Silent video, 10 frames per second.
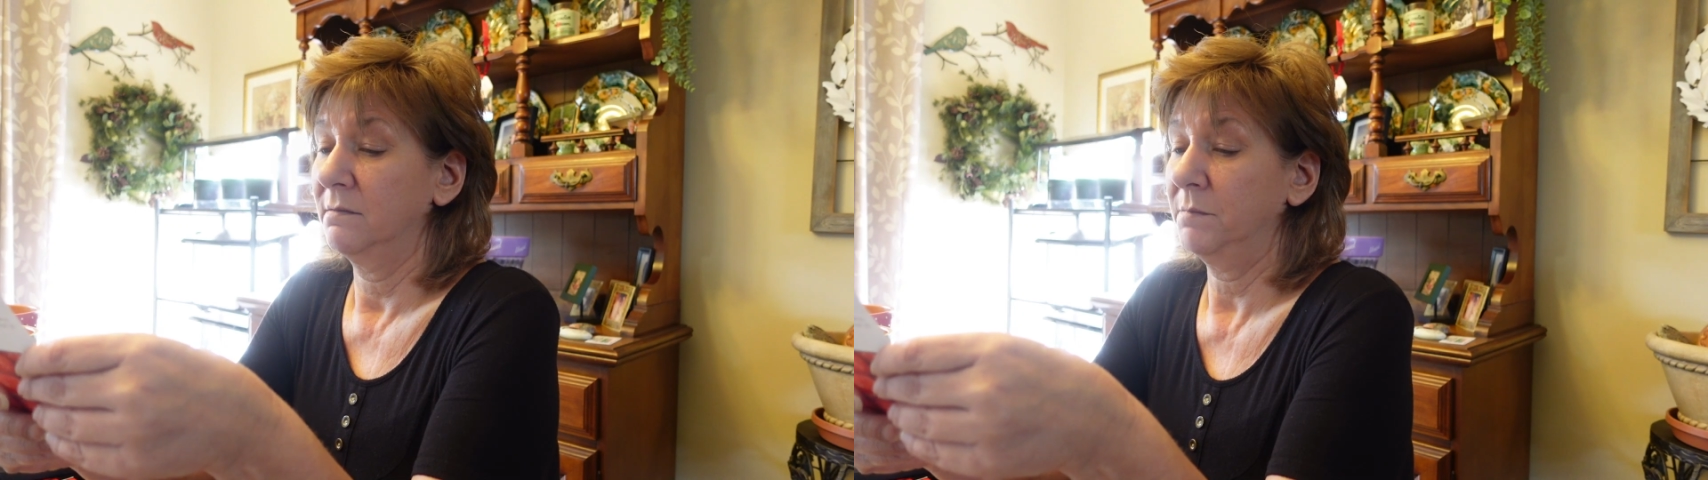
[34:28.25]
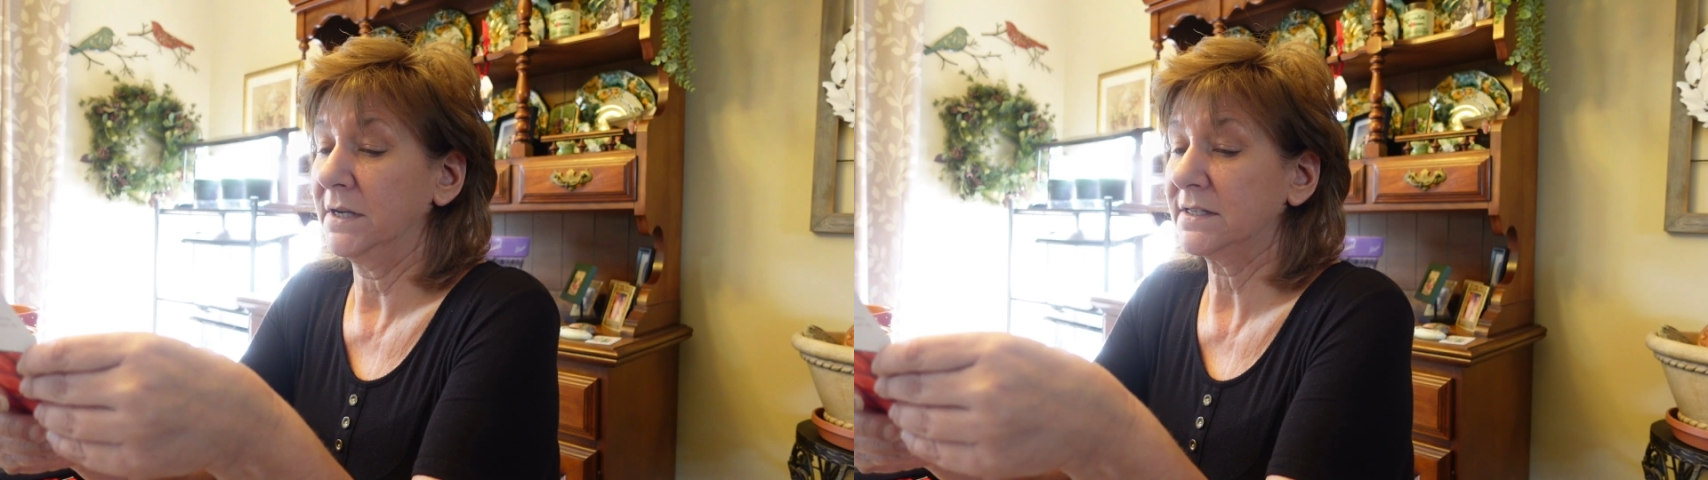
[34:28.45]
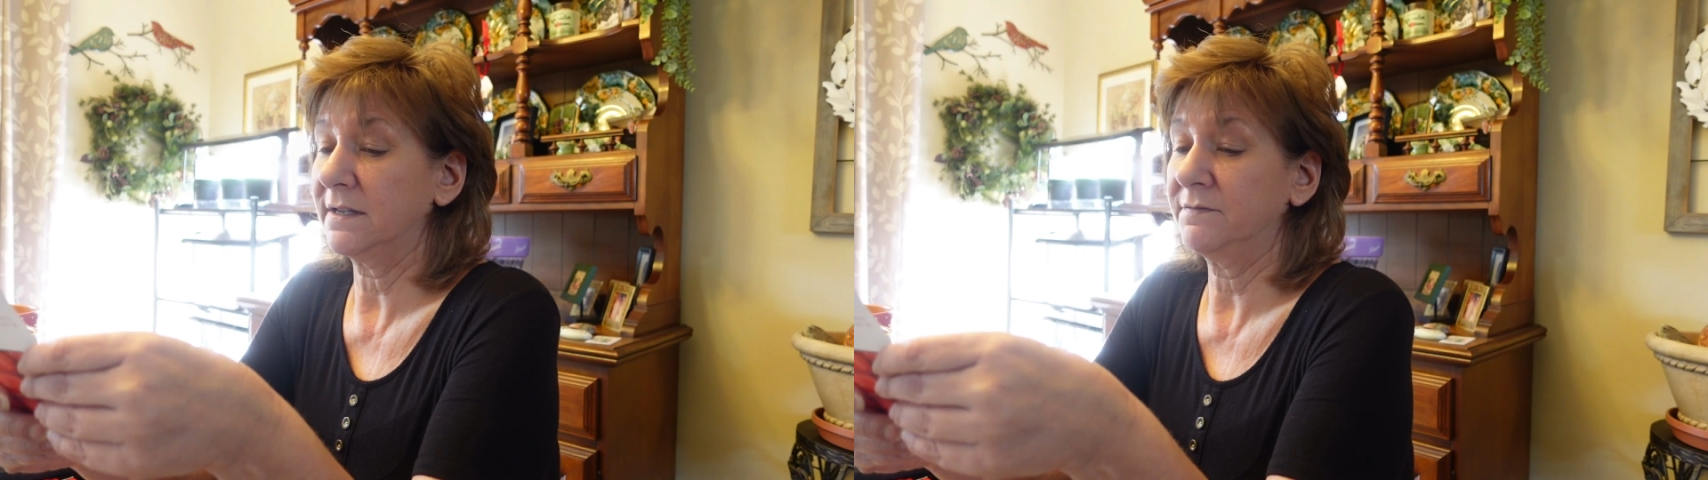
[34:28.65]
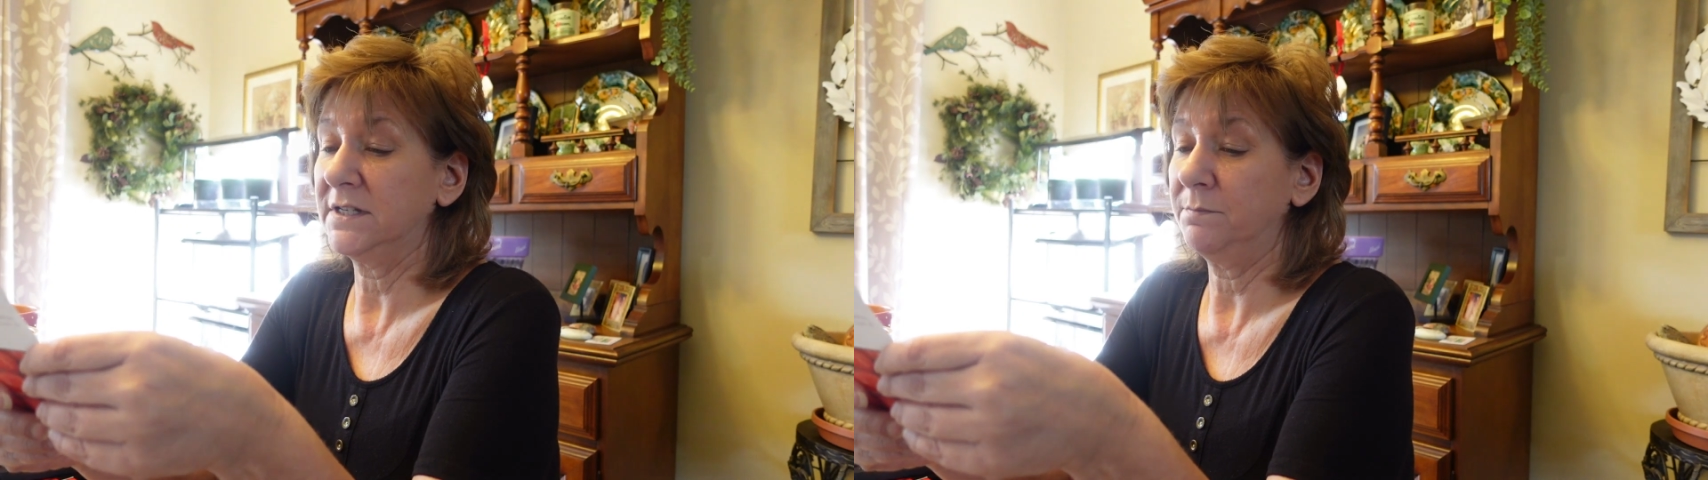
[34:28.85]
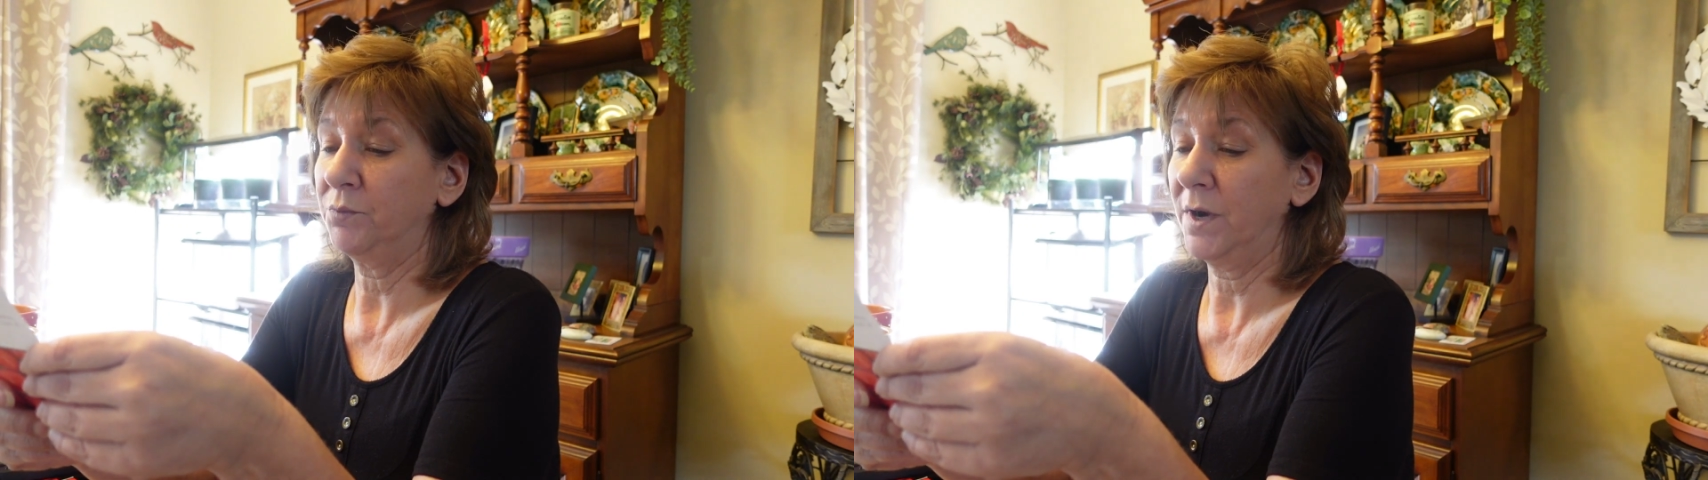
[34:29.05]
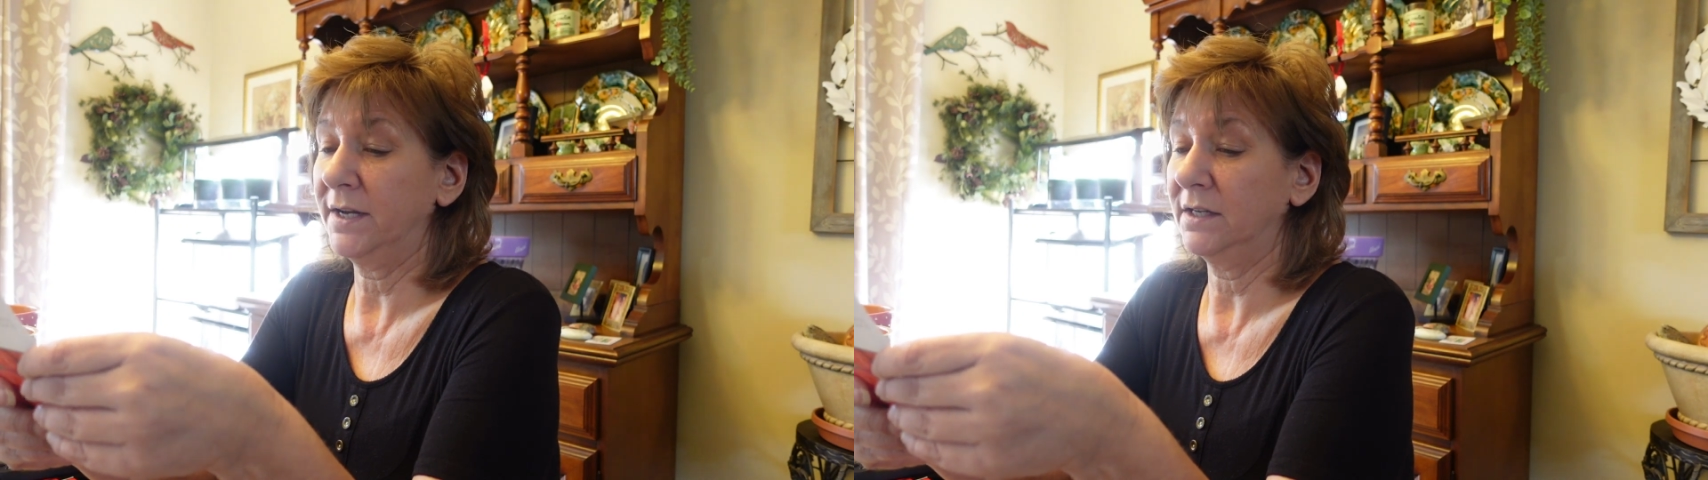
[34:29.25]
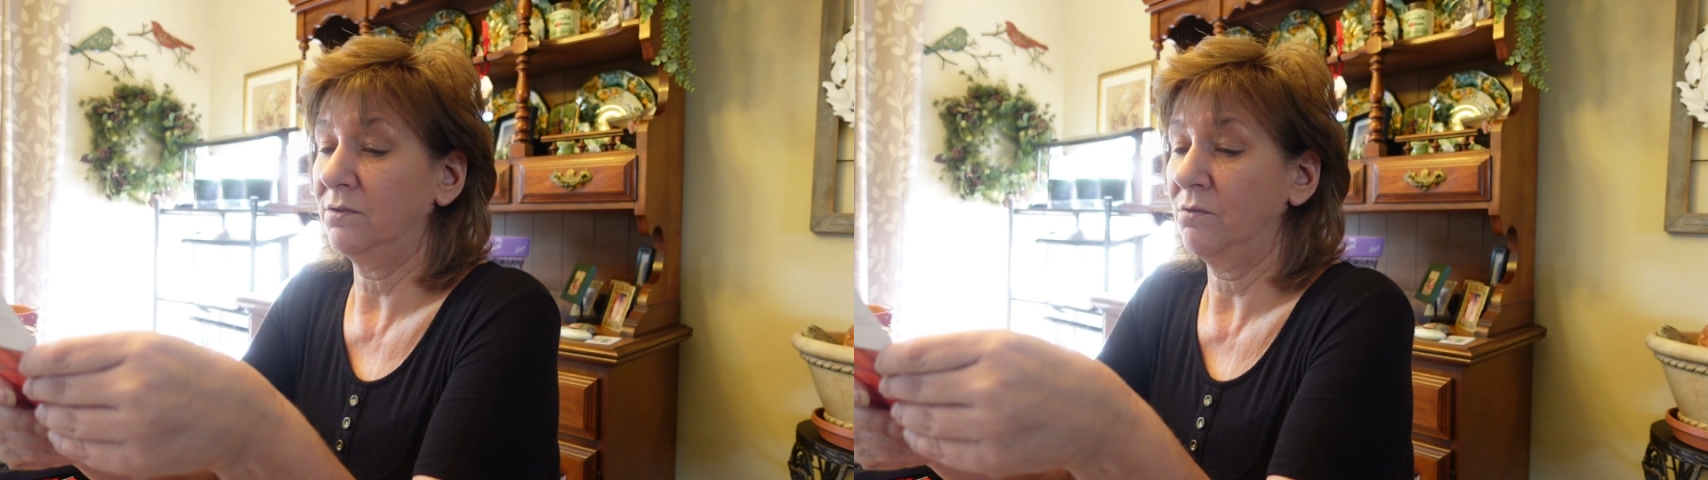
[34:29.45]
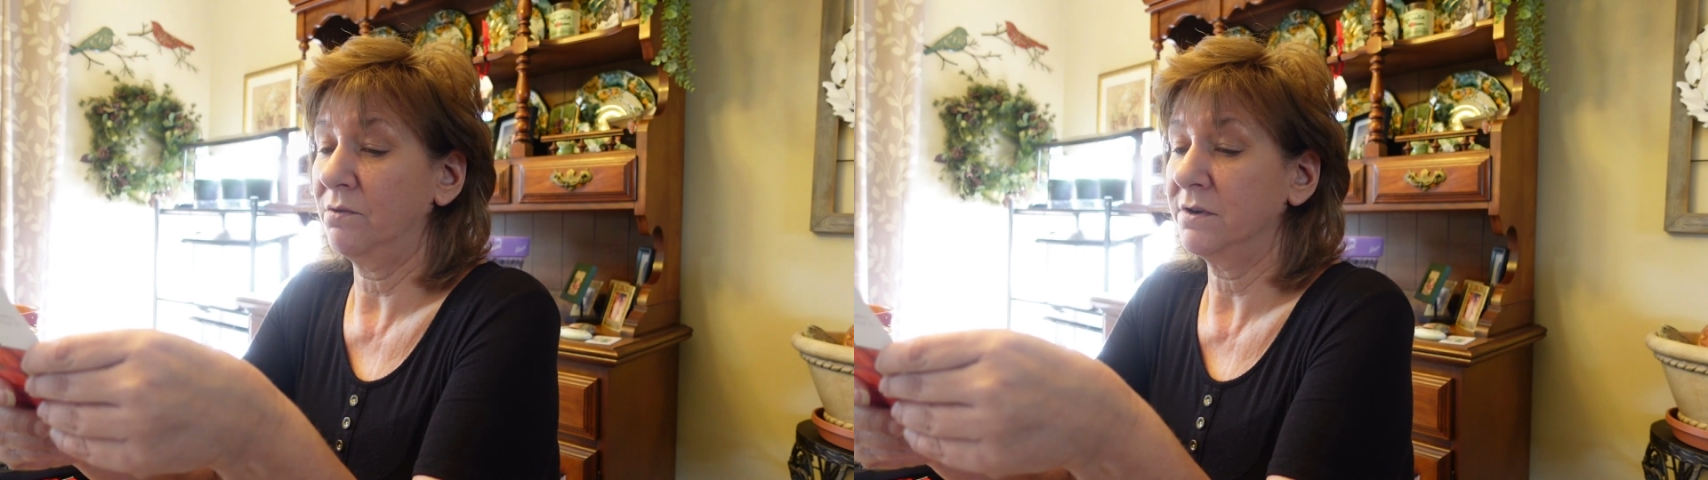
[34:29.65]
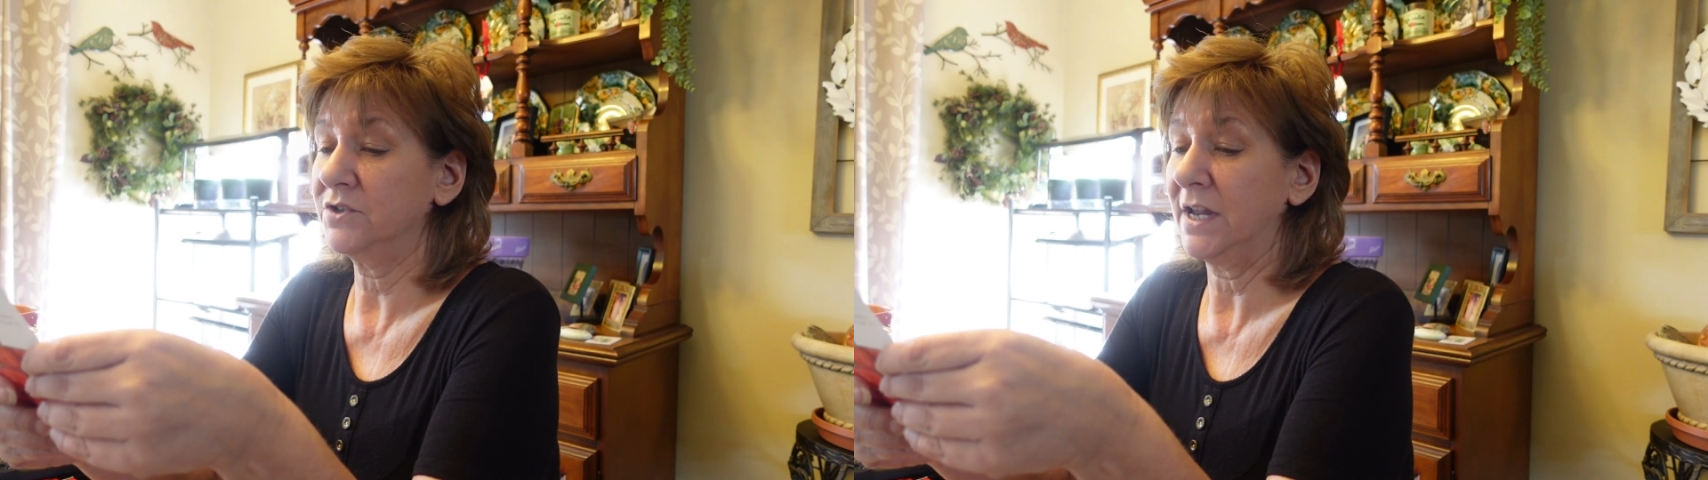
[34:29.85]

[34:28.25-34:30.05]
mix of deep red and orange